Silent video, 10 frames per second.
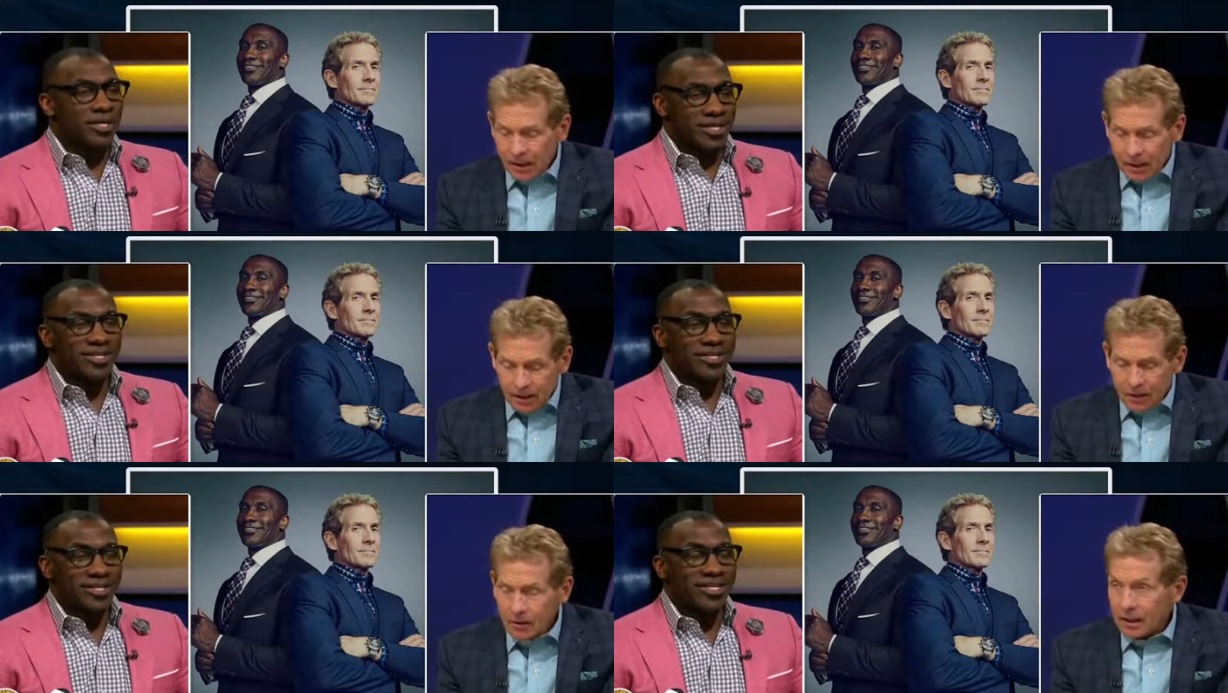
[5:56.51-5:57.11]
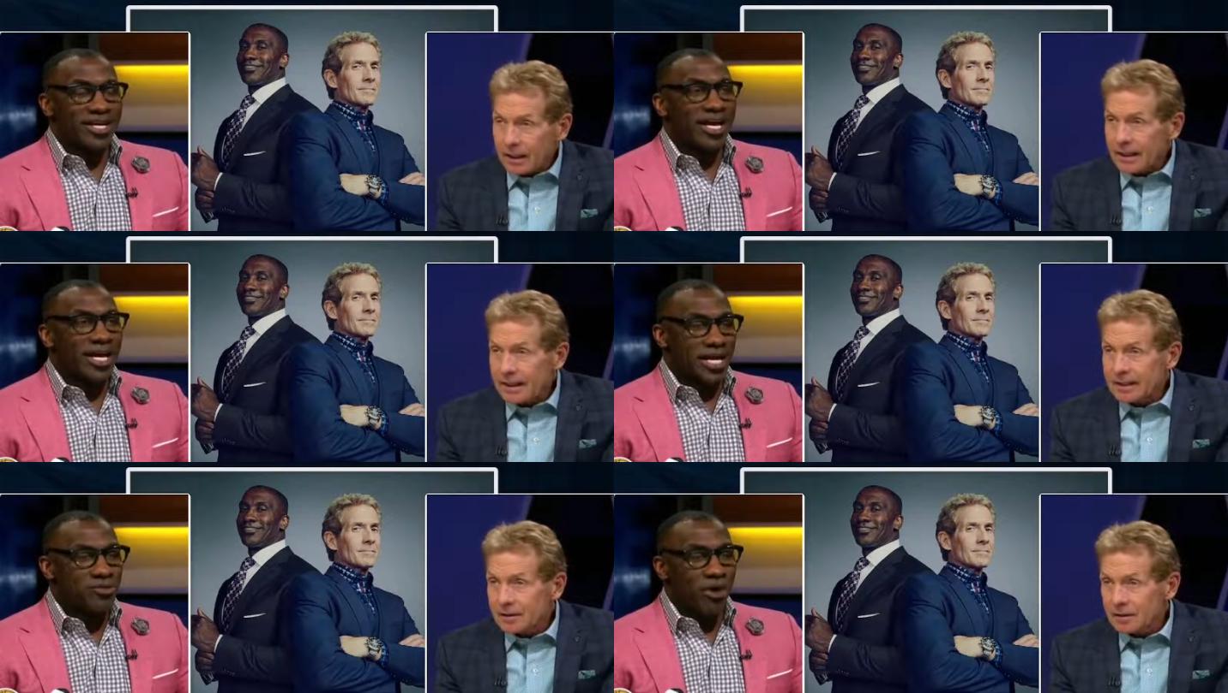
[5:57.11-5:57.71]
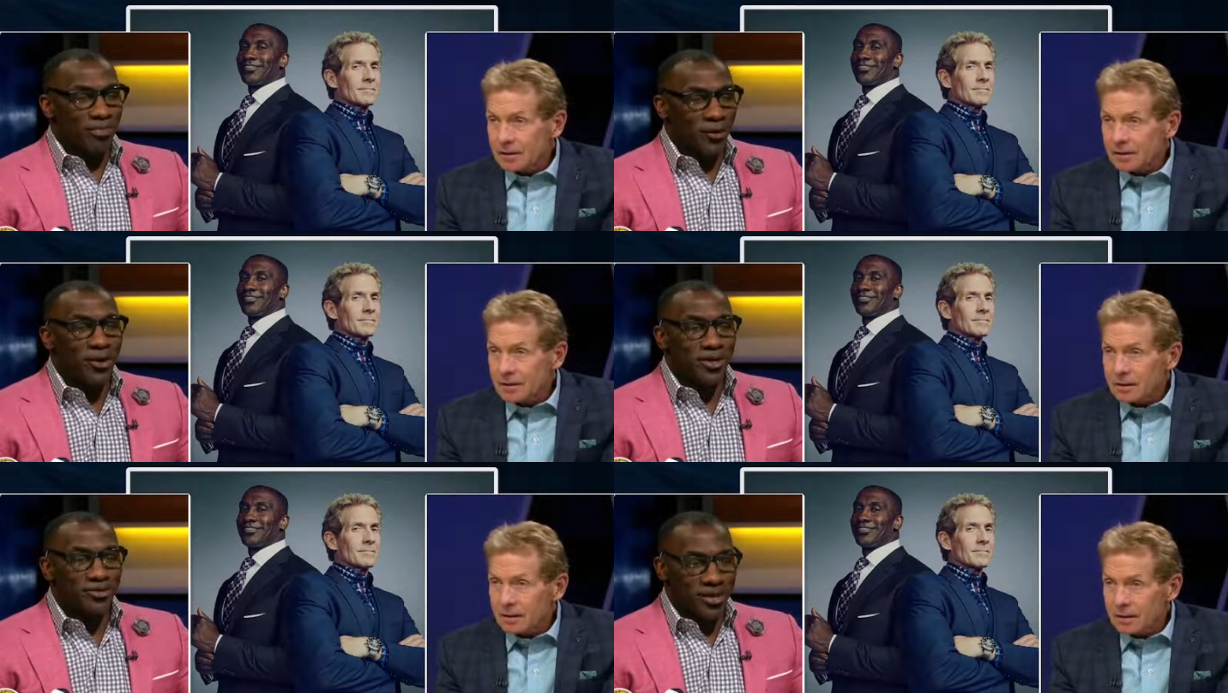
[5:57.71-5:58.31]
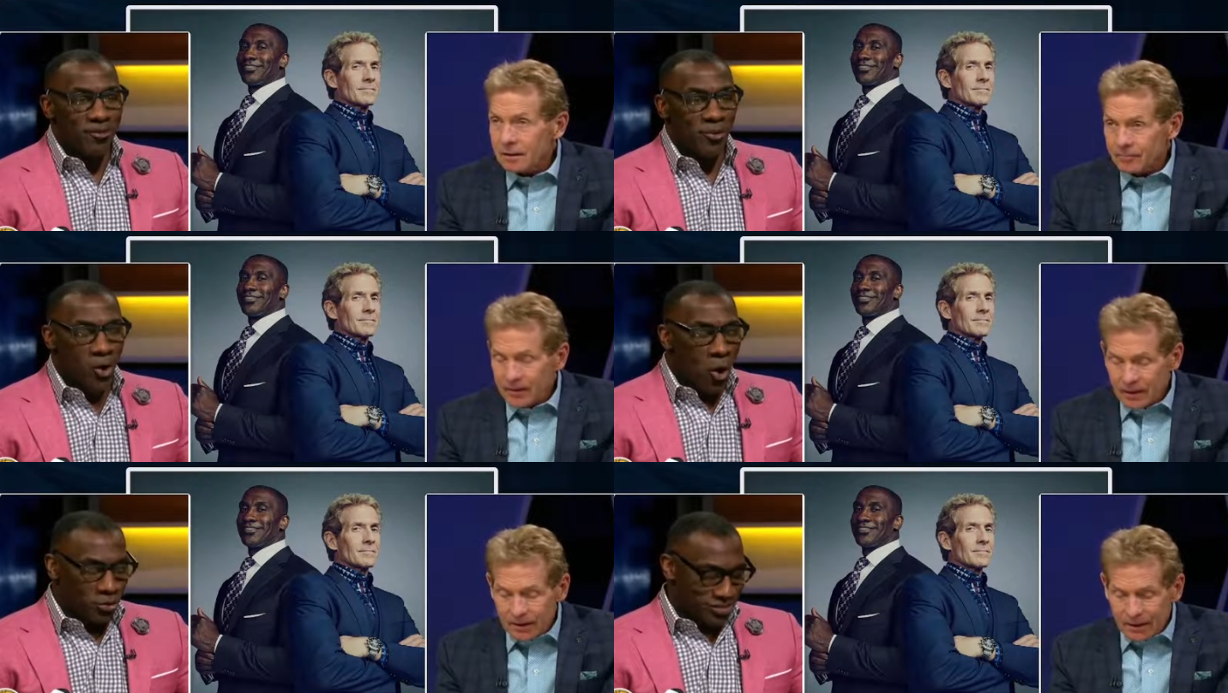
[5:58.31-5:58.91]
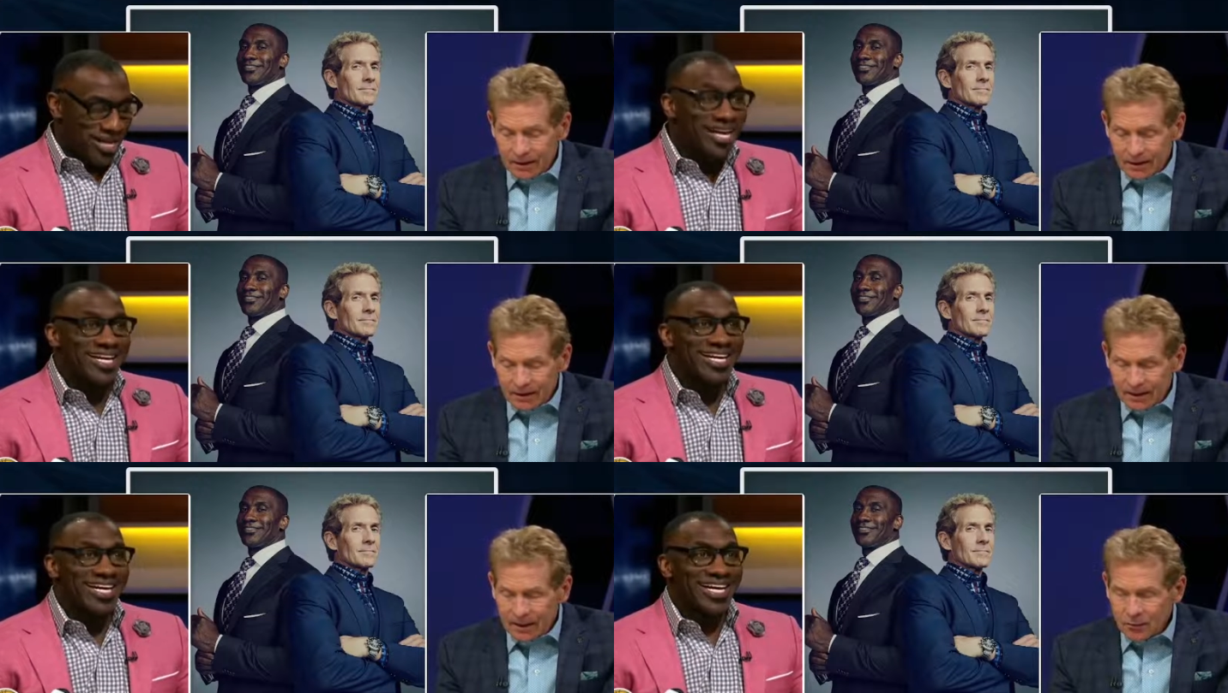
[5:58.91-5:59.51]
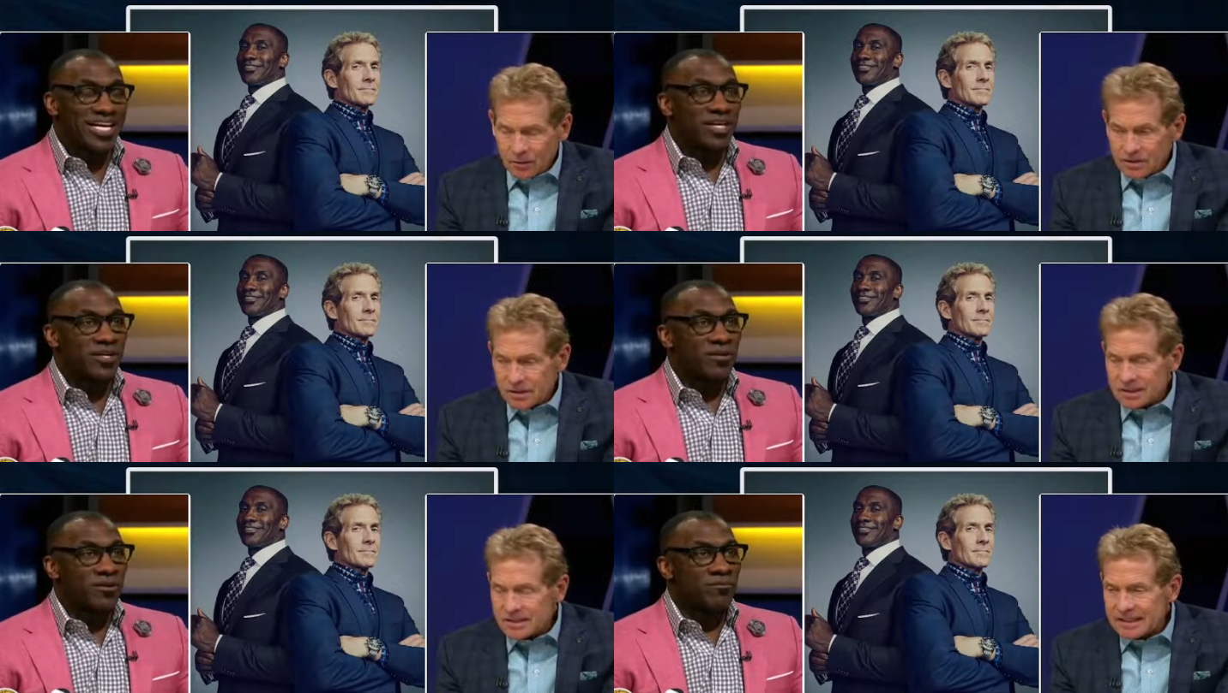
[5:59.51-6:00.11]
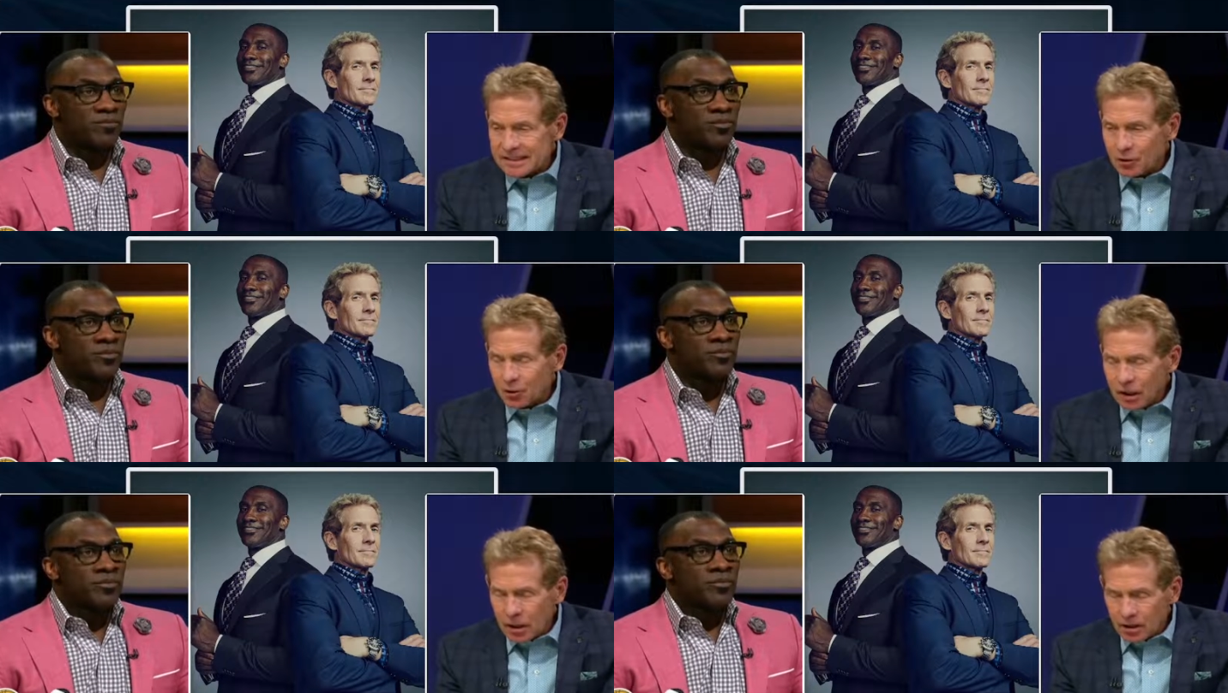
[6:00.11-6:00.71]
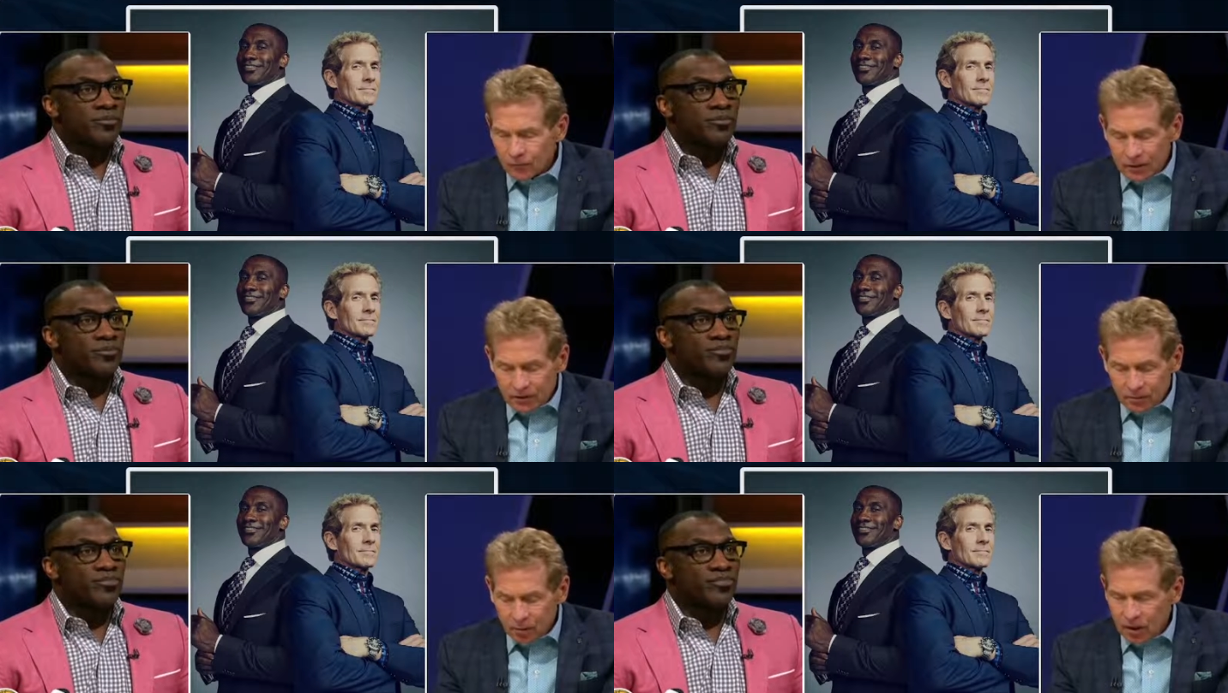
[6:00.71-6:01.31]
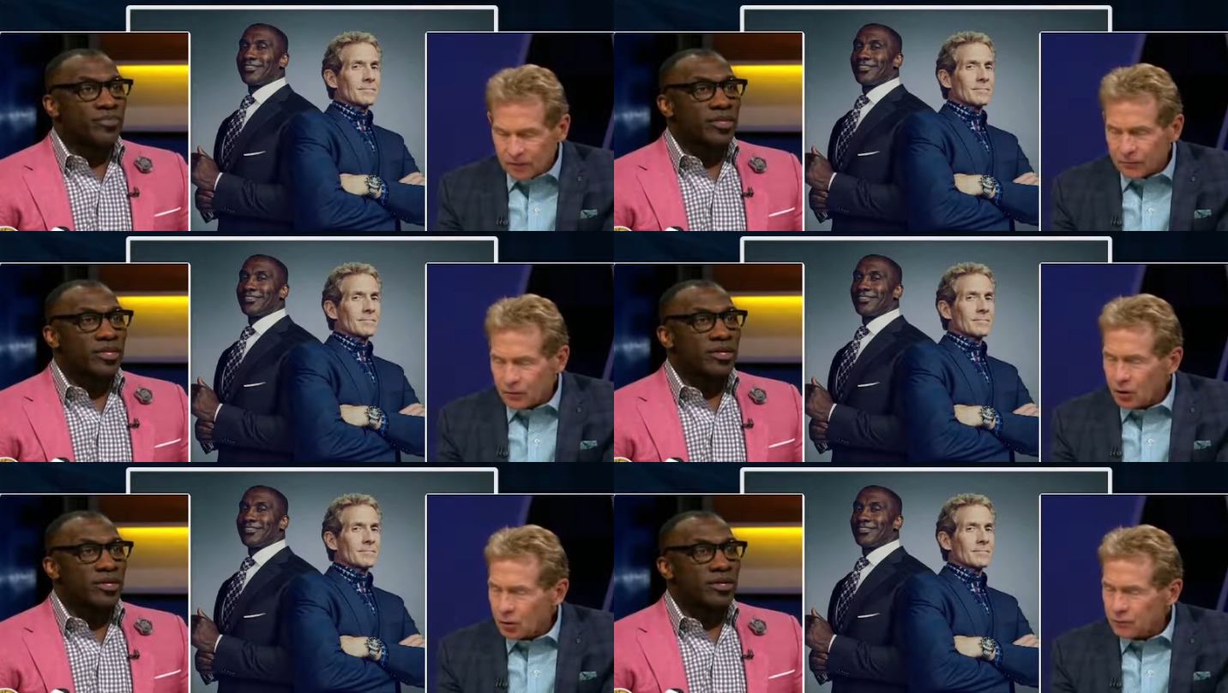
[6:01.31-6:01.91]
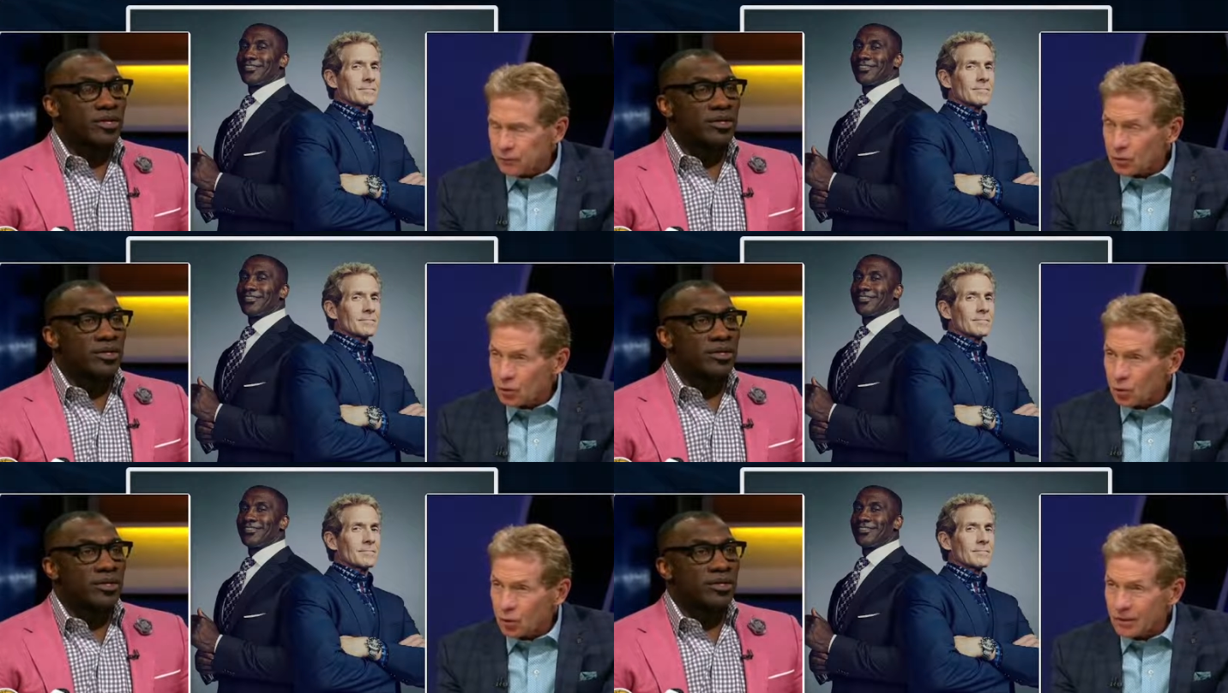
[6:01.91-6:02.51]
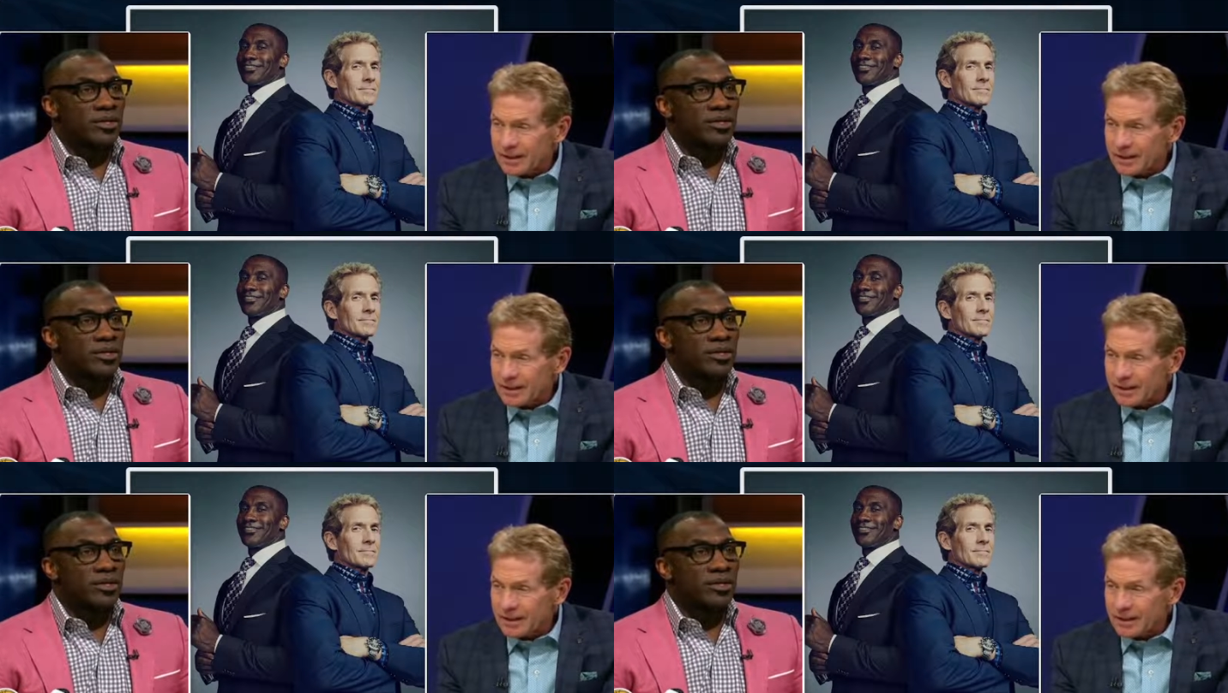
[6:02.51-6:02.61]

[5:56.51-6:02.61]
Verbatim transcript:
Speaker 1: Okay, and he dropped thirty or something on Golden and, State, and, and, he was single covering LeBron for the whole fourth quarter, and